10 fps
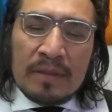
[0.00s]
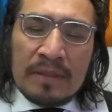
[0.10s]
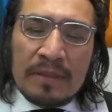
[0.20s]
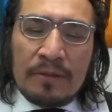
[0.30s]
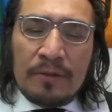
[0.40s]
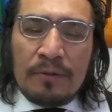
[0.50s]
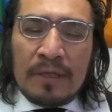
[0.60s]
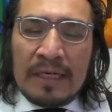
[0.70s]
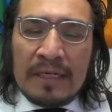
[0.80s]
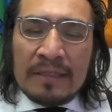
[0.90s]

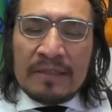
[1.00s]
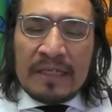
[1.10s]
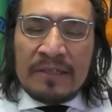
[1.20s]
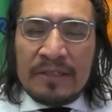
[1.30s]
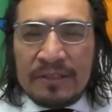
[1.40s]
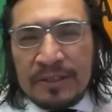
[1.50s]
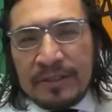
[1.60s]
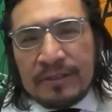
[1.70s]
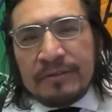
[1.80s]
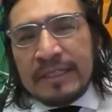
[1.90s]
The
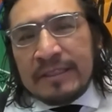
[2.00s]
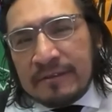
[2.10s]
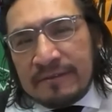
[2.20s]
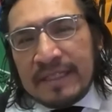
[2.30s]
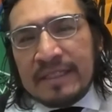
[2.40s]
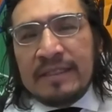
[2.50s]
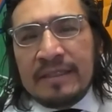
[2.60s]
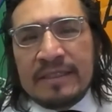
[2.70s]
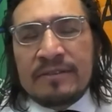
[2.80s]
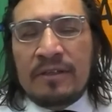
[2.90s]
continued underfunding
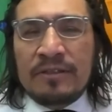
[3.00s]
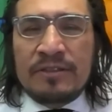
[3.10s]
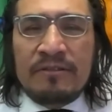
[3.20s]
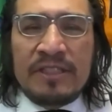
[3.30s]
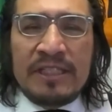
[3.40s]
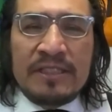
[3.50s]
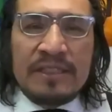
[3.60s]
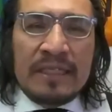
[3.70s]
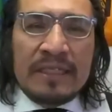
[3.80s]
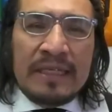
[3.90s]
is all strategic.
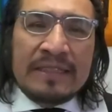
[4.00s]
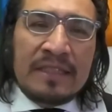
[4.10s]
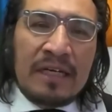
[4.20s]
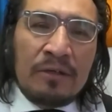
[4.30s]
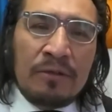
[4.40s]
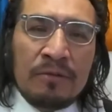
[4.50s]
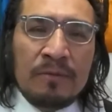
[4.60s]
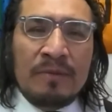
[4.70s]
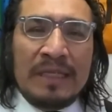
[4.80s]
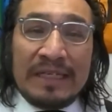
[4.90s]
Like that's how,
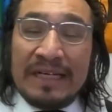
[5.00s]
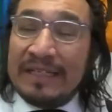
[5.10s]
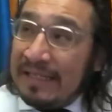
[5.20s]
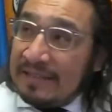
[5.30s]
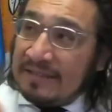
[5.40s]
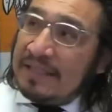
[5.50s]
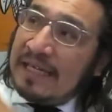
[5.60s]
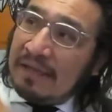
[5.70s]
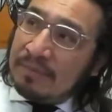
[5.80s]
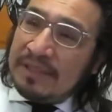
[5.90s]
like I see it
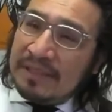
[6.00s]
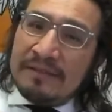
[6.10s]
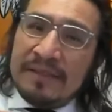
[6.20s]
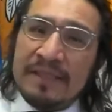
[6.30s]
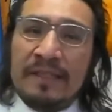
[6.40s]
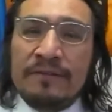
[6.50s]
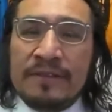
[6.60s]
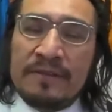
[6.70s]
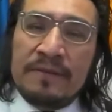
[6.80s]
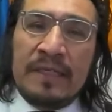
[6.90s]
happen here in the
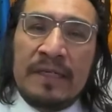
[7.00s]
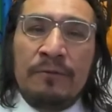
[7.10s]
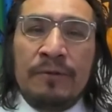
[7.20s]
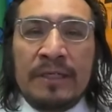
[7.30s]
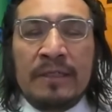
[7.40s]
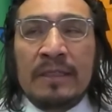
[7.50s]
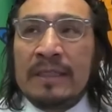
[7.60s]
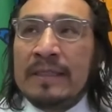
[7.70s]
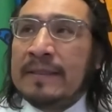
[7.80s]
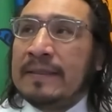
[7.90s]
house, where
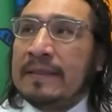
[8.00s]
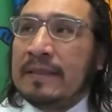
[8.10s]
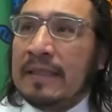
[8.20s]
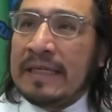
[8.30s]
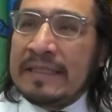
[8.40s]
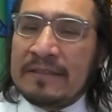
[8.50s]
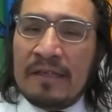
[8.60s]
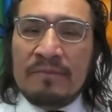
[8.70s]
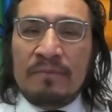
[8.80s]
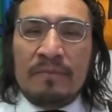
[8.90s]
like it's
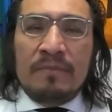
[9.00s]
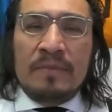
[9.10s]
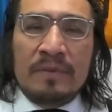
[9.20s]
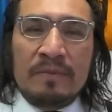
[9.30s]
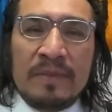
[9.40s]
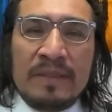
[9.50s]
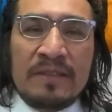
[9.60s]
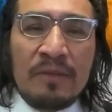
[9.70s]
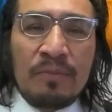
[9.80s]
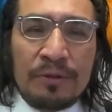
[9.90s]

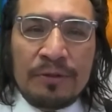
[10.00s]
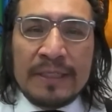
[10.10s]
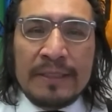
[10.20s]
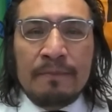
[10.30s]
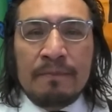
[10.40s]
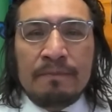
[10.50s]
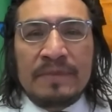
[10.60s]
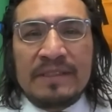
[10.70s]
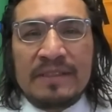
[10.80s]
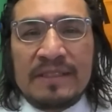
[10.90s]
not broken.
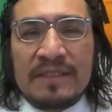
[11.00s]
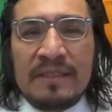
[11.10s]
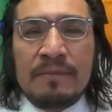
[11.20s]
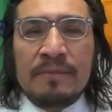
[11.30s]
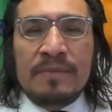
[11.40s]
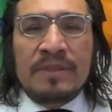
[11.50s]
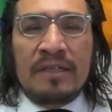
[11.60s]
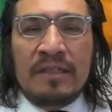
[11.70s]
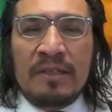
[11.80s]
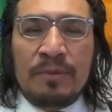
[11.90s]
These systems
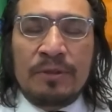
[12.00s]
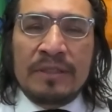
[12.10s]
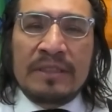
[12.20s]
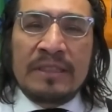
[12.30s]
are not broken.